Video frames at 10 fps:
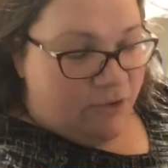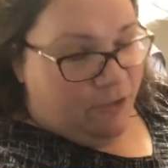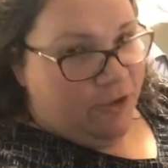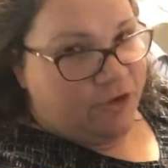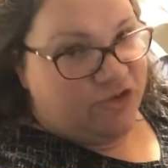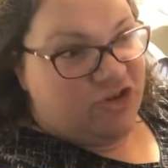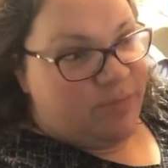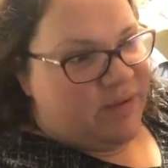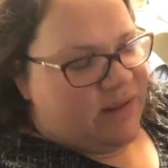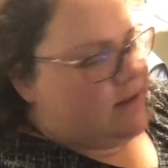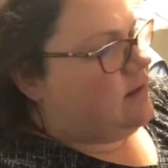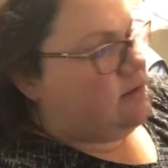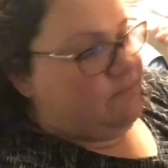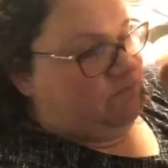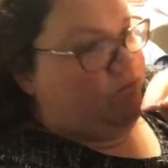urge to be like,
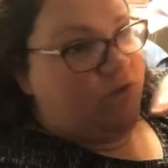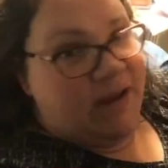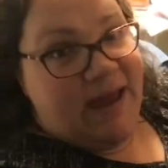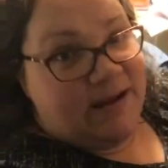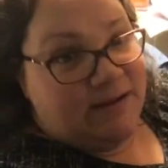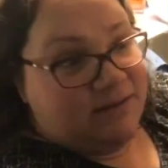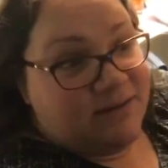forget it.